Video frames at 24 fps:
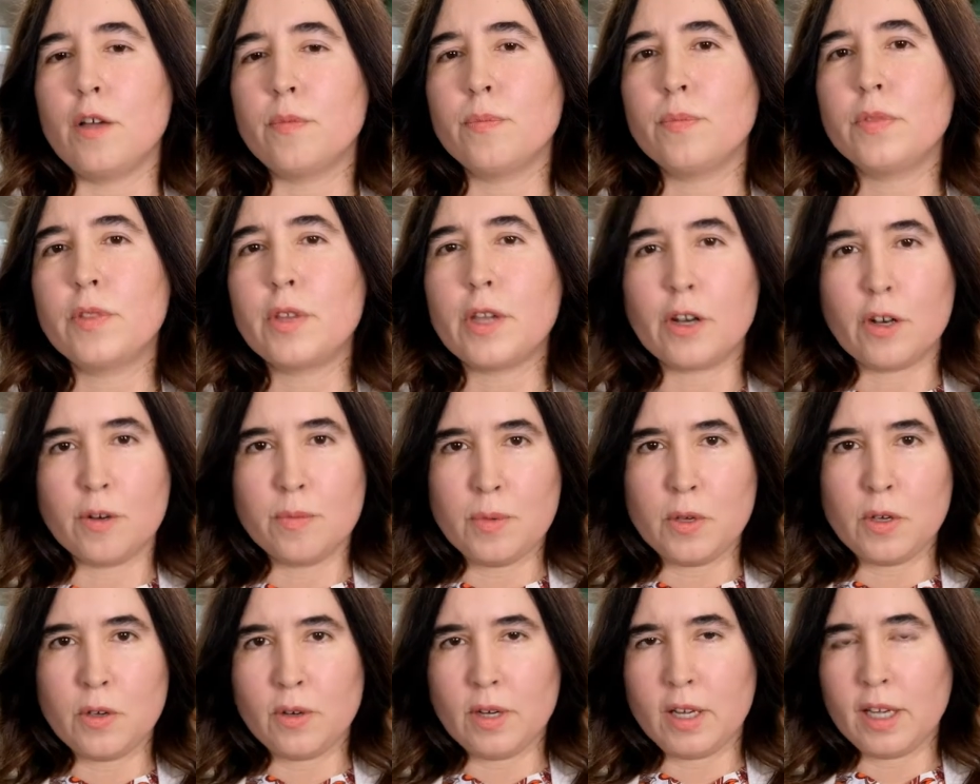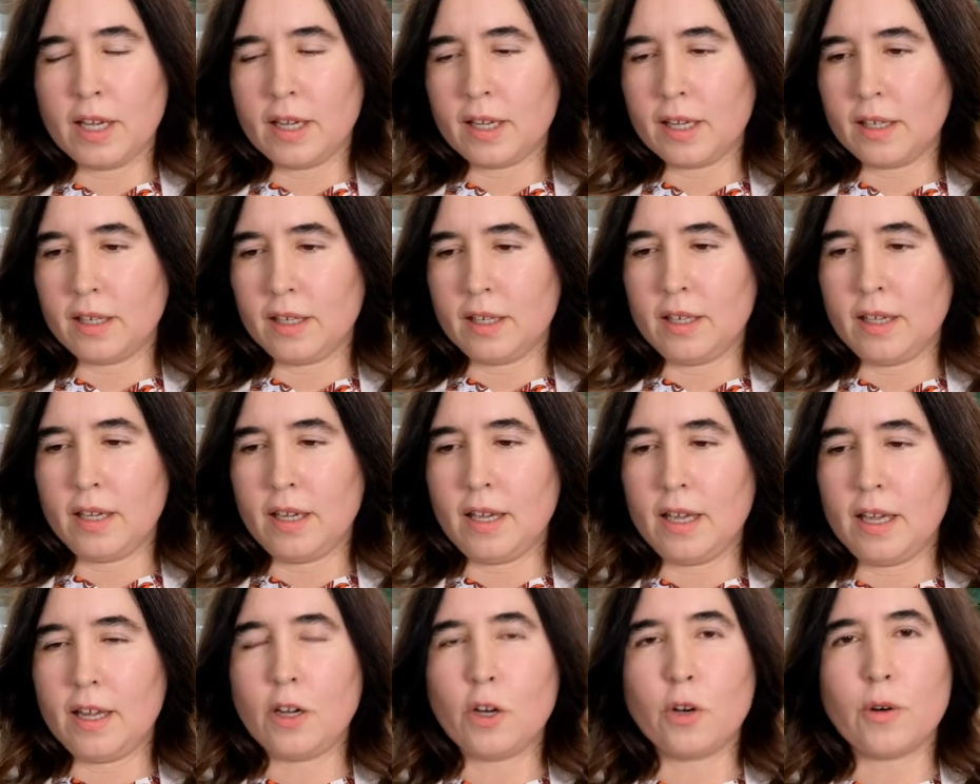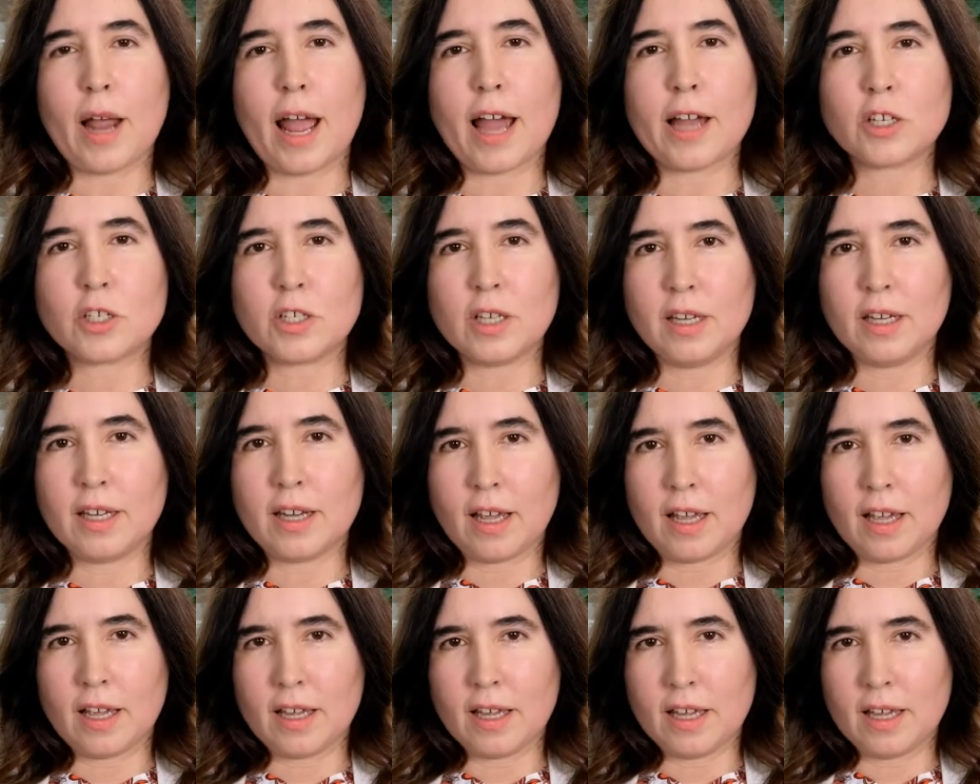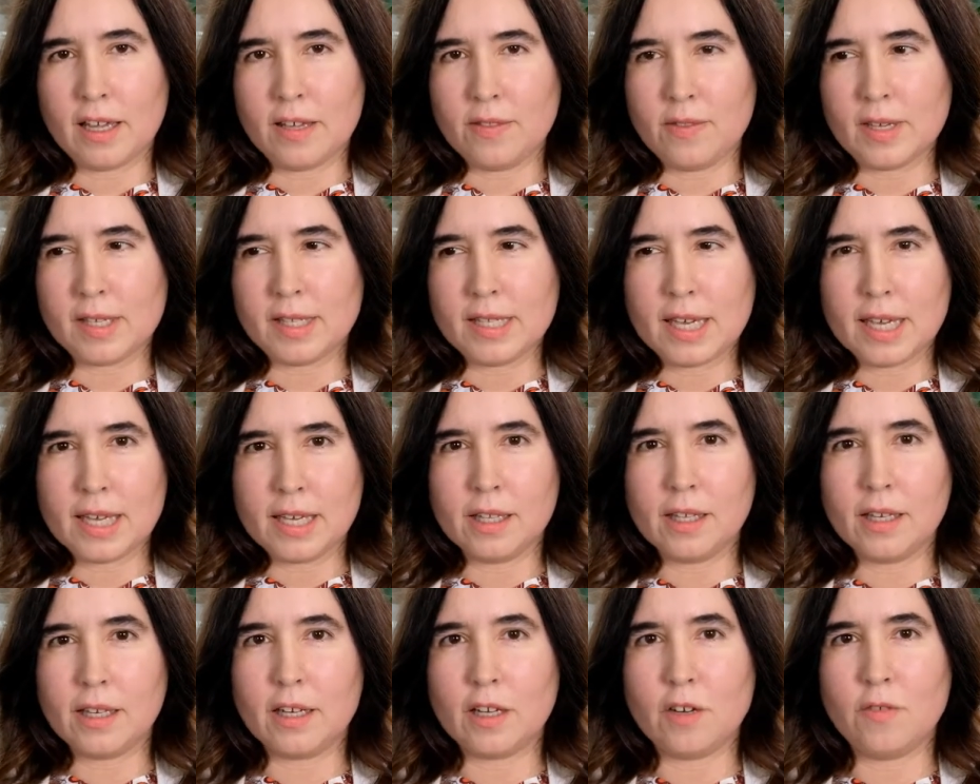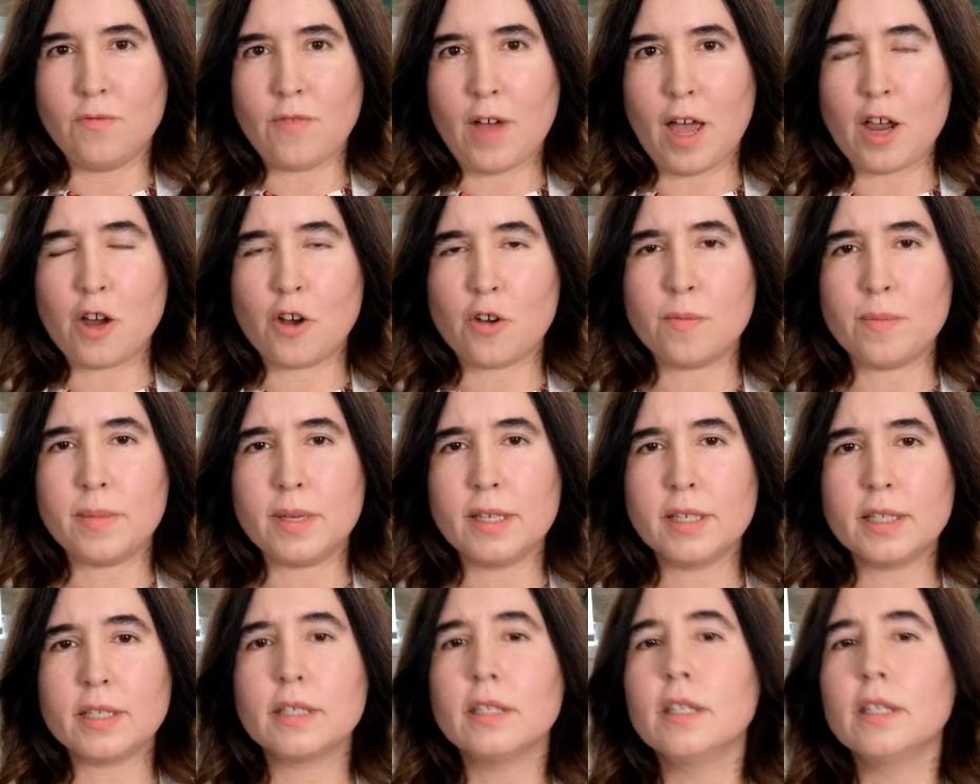therapeutic interaction in this healing environment